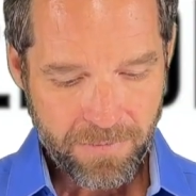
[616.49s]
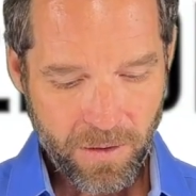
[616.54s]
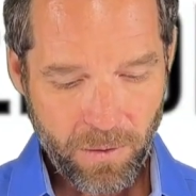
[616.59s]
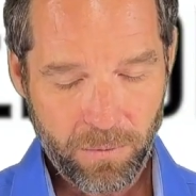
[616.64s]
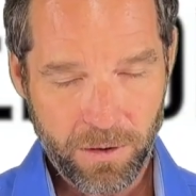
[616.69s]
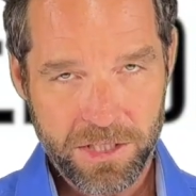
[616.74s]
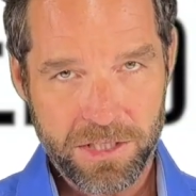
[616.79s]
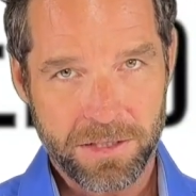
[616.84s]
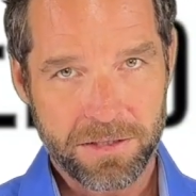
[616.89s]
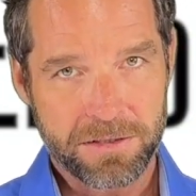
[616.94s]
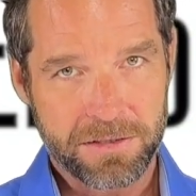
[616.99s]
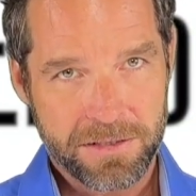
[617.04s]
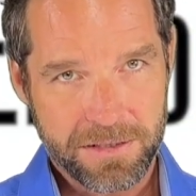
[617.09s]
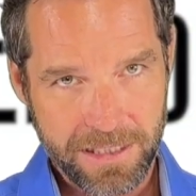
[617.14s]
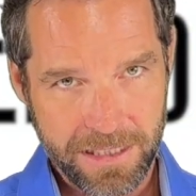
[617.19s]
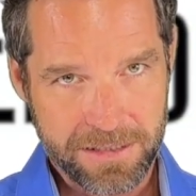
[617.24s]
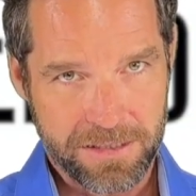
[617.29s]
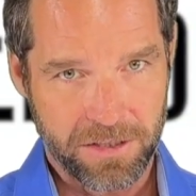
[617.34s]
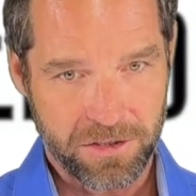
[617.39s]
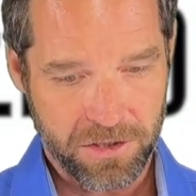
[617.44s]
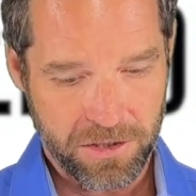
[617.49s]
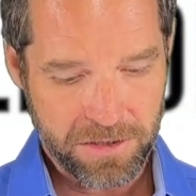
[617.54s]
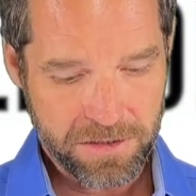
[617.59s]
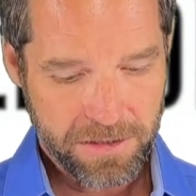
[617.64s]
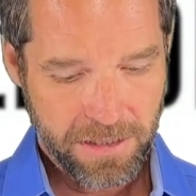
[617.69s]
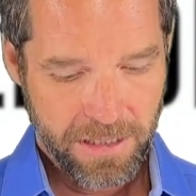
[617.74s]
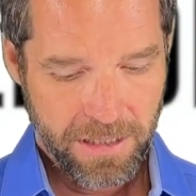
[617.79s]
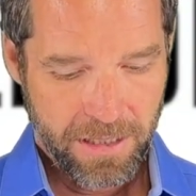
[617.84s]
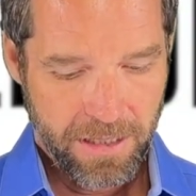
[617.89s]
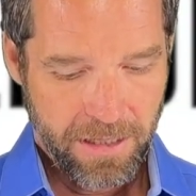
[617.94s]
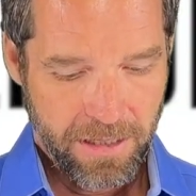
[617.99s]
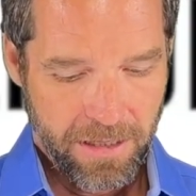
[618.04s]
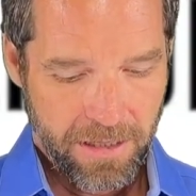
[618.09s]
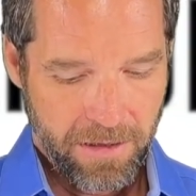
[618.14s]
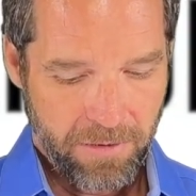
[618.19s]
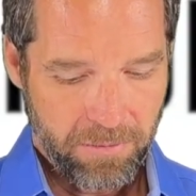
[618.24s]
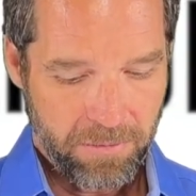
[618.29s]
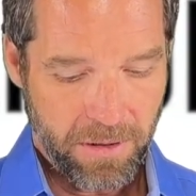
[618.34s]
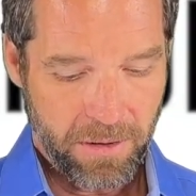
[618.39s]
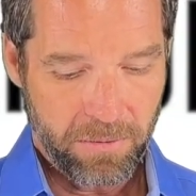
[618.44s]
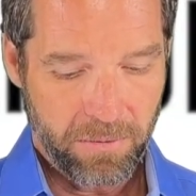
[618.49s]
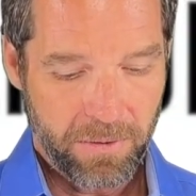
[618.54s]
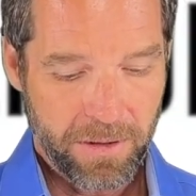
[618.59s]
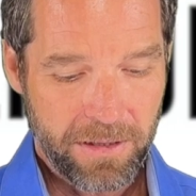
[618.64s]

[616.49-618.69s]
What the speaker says: which is 6 inches, but